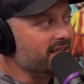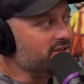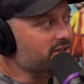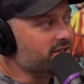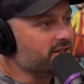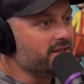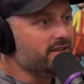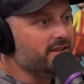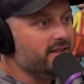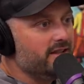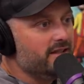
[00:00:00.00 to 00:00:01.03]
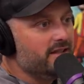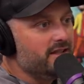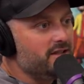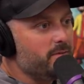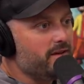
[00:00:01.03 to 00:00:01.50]
that just could
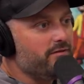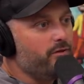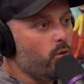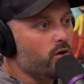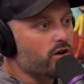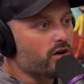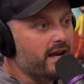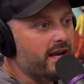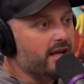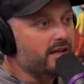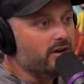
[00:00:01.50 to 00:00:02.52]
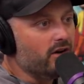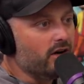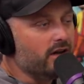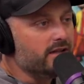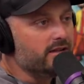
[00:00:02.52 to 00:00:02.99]
spend $4,000
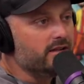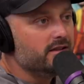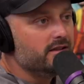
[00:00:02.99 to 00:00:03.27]
on.